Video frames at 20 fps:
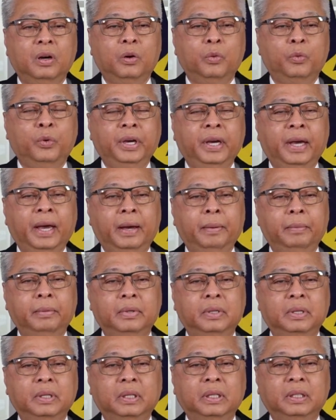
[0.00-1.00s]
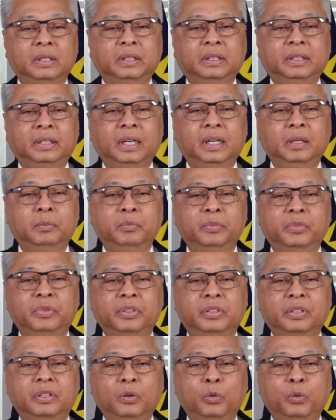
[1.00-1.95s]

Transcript: We have terms